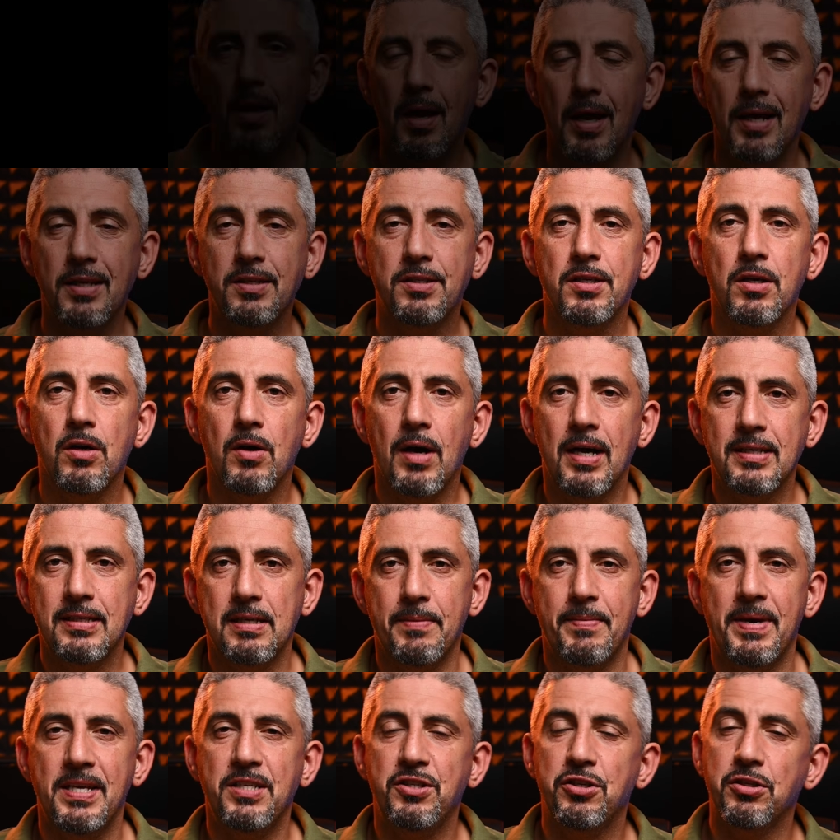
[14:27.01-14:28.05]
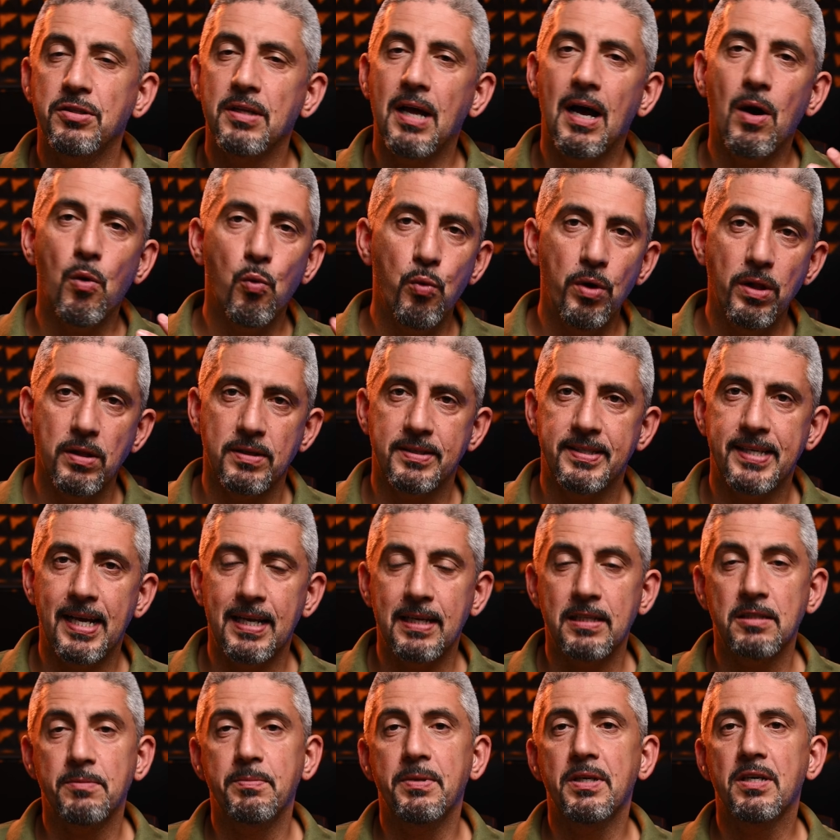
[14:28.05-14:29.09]
And so, as I mentioned, I will sell
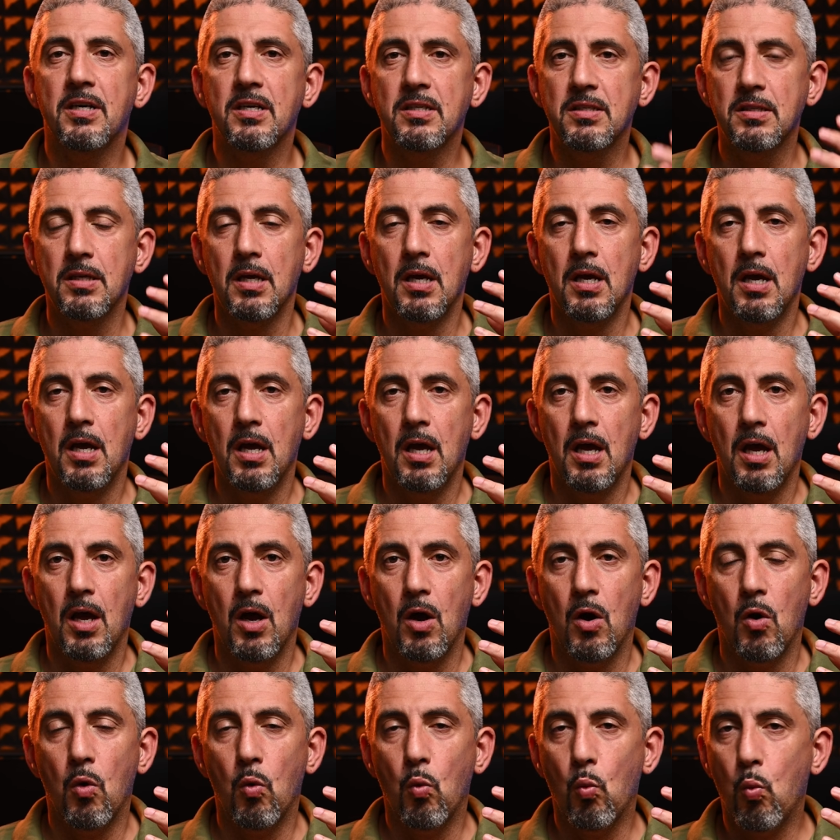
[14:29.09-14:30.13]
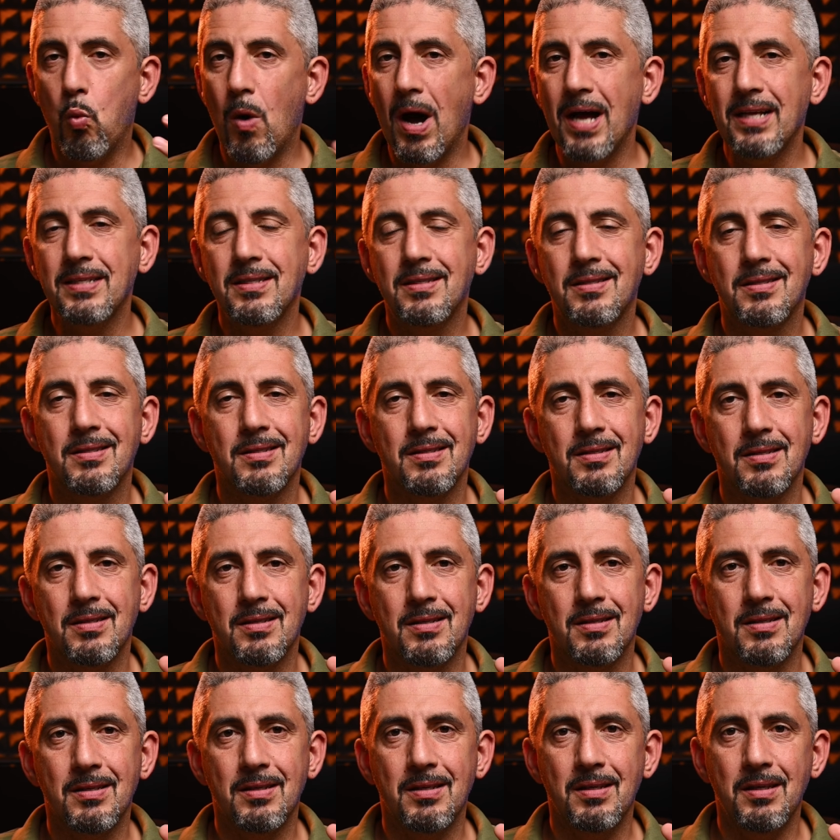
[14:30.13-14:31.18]
it, because once
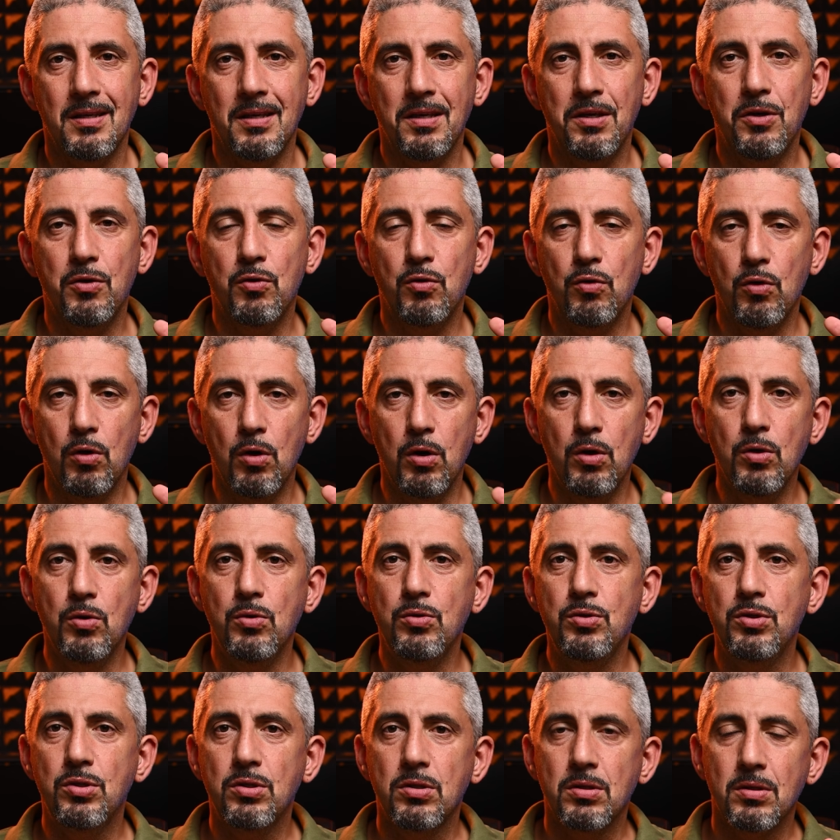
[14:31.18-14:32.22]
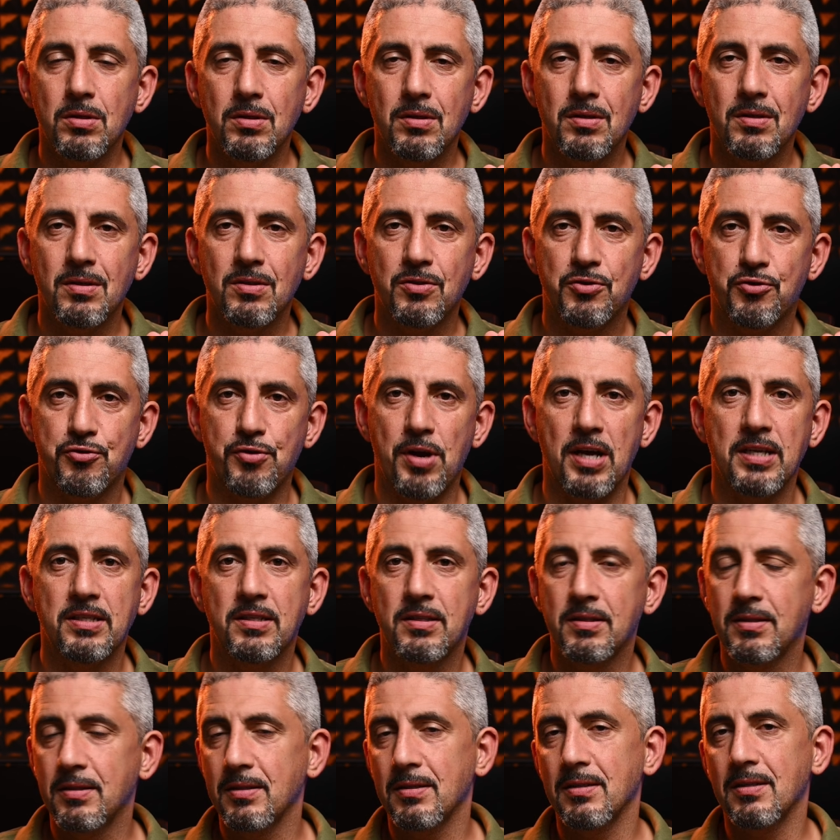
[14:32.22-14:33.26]
you lose
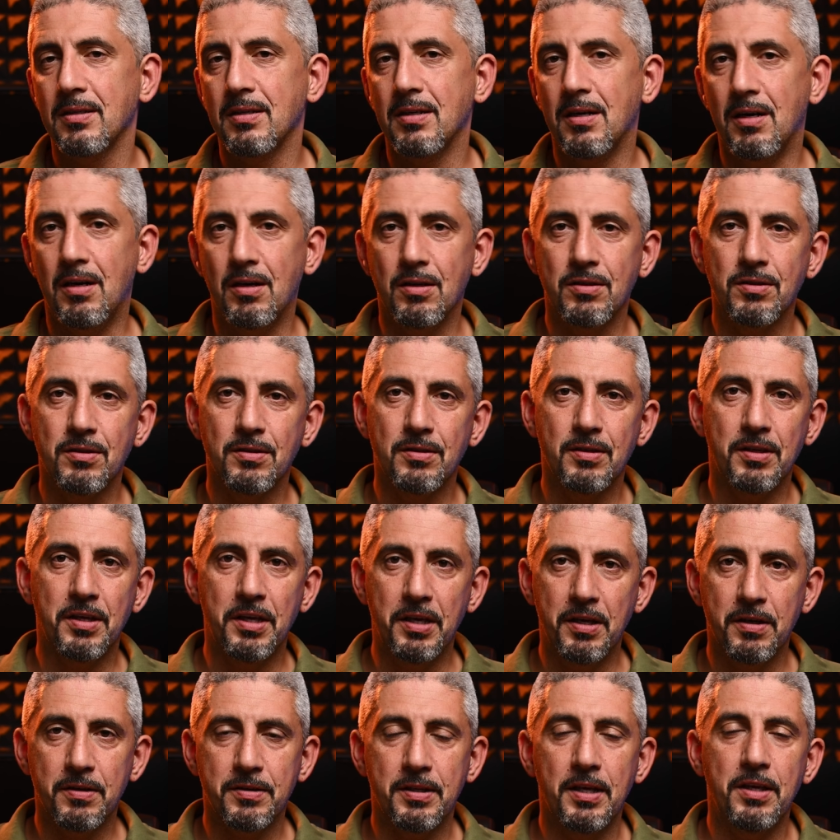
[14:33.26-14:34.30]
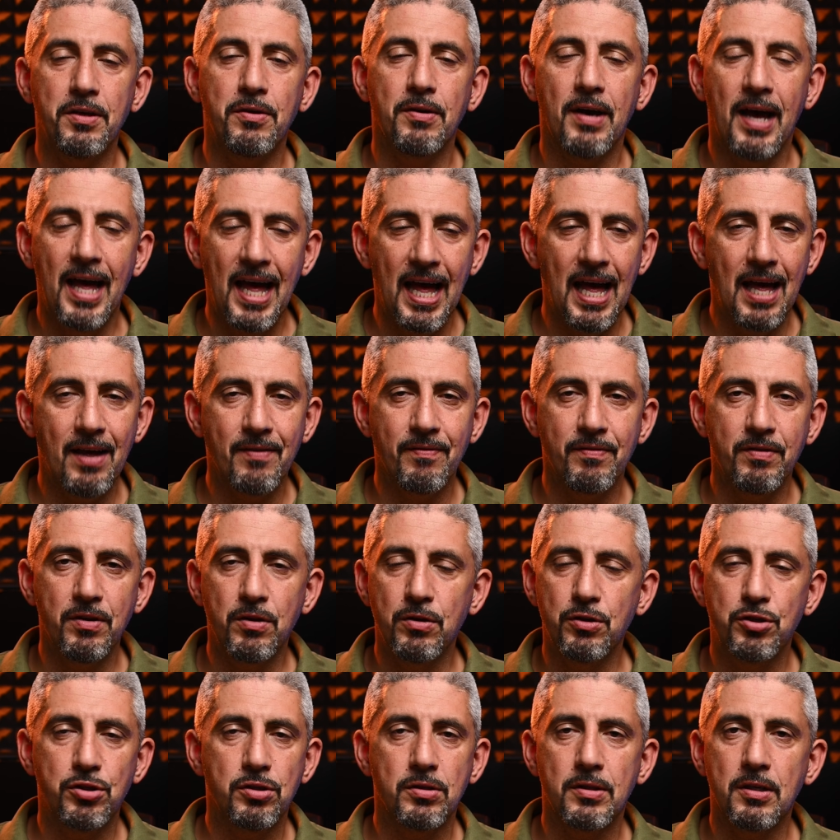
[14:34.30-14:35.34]
trust on the gear that you have,
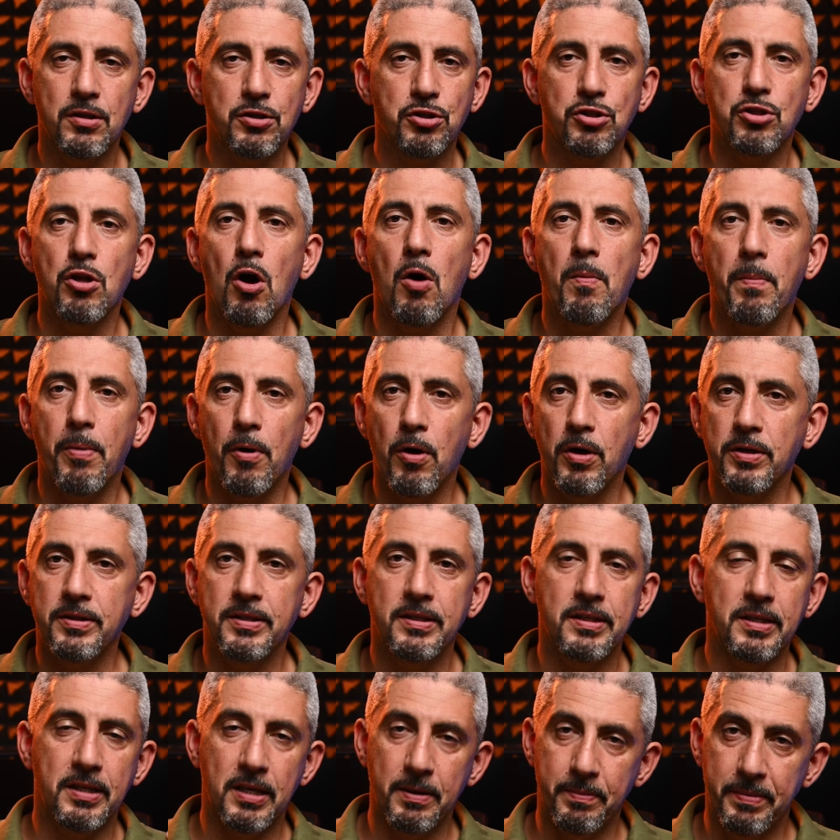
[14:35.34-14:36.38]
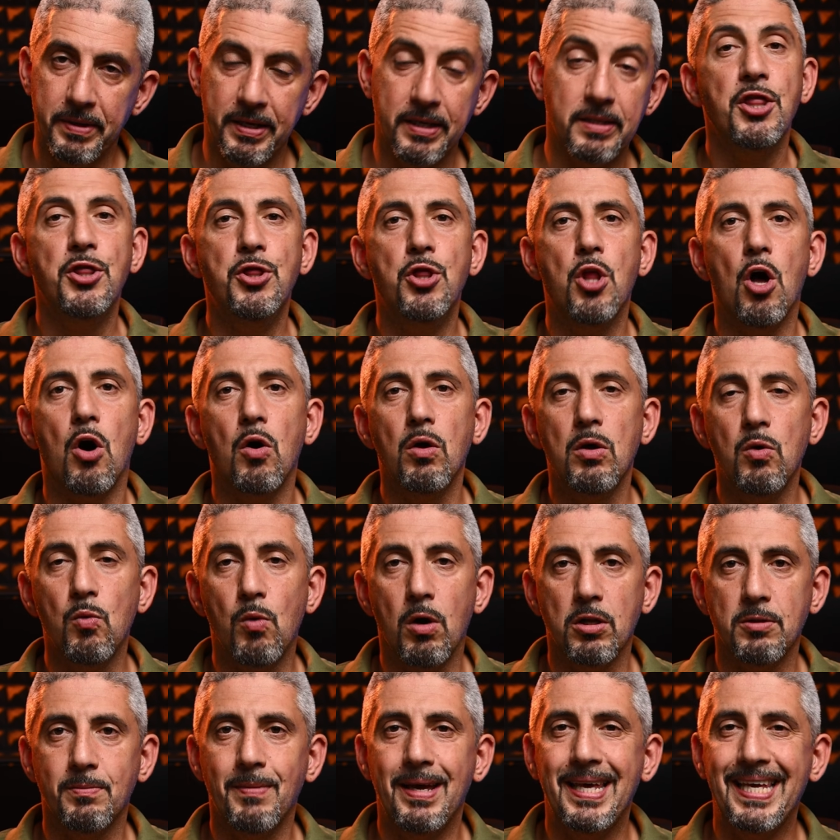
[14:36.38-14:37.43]
there's no point in keeping it. Knowing
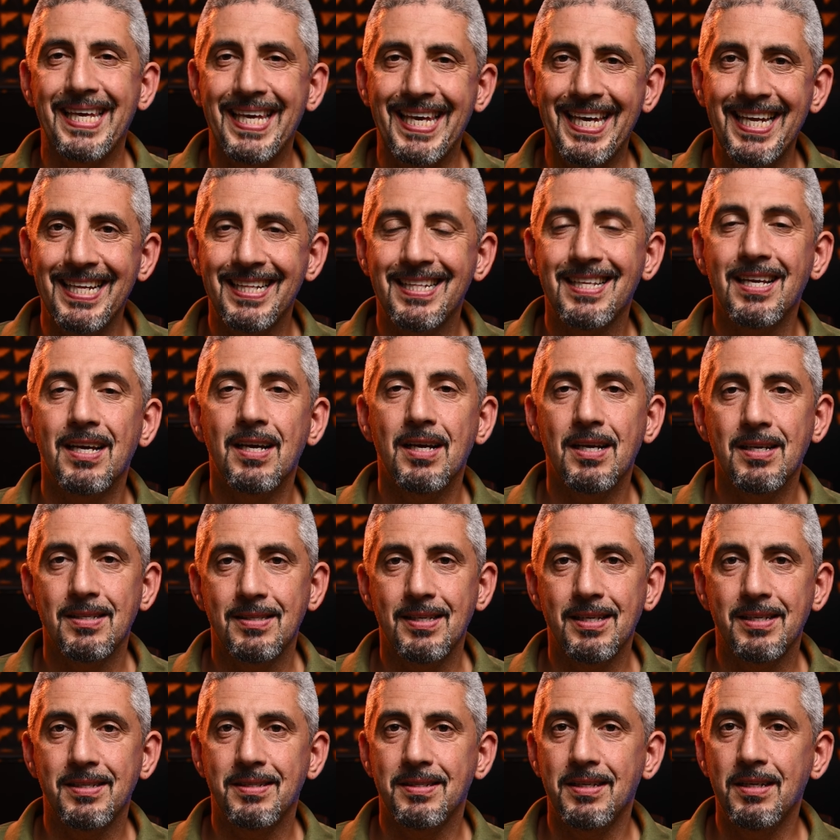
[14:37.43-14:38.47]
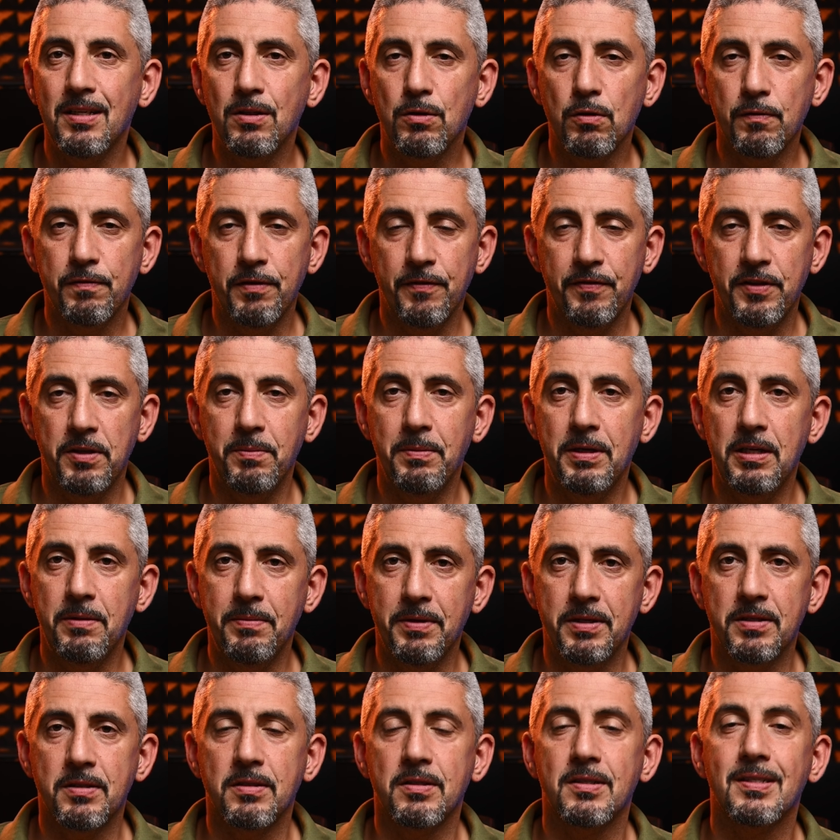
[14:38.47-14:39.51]
what my kit 16 to 50
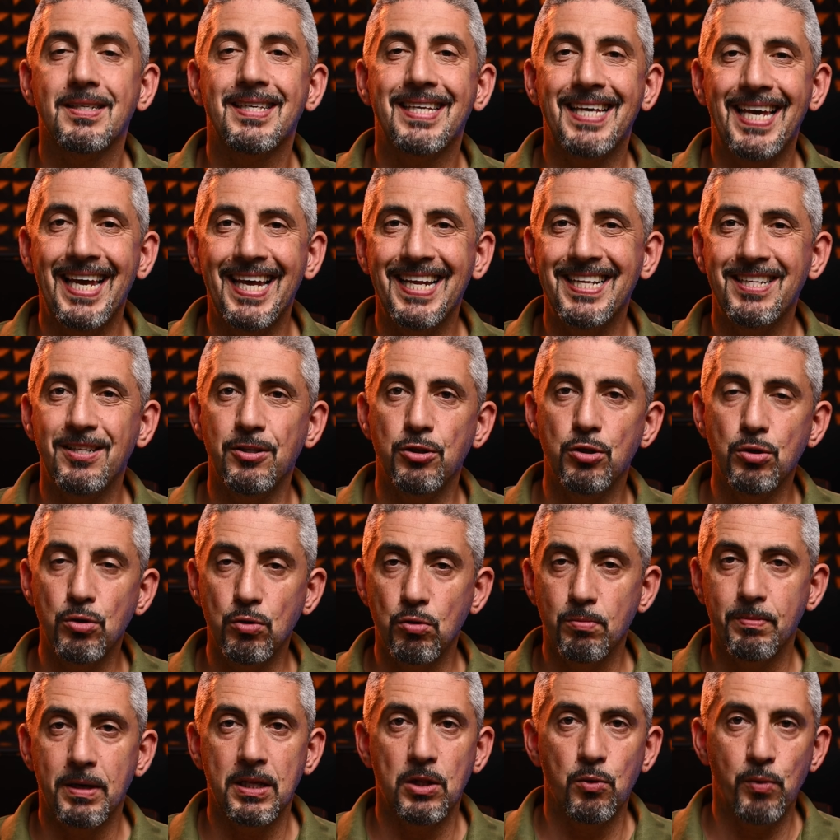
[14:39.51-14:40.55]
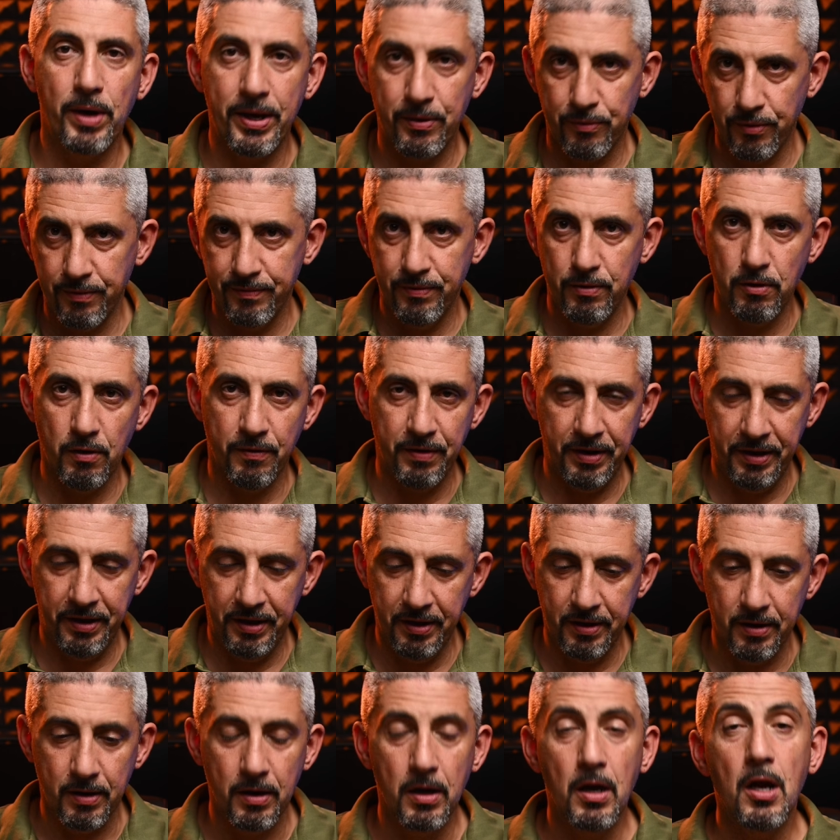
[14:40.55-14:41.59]
millimeters can do, by the way, review over
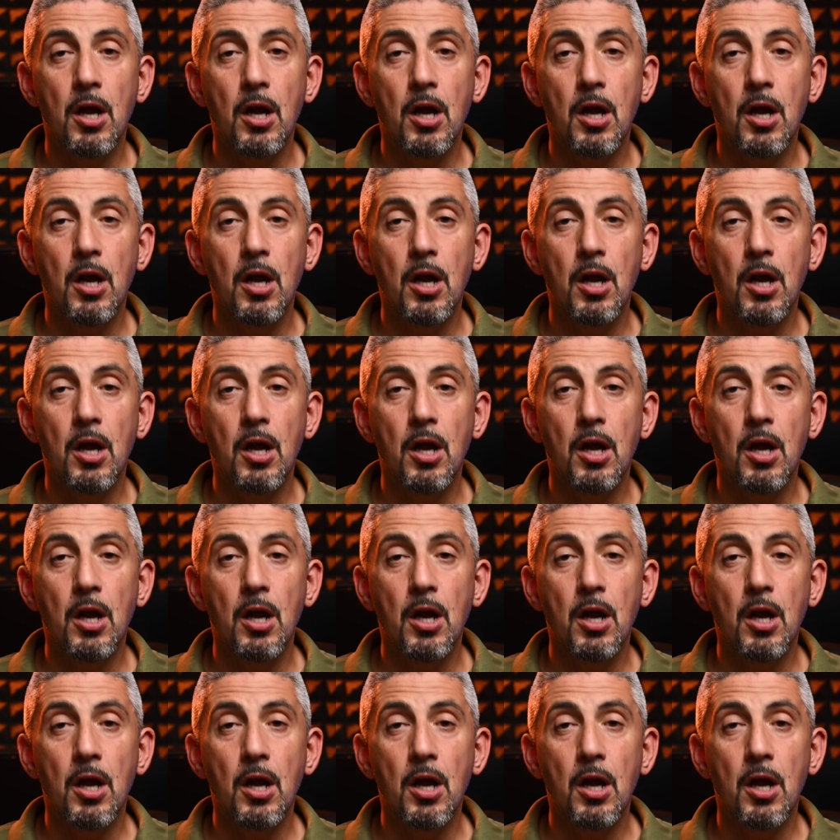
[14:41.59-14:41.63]
here,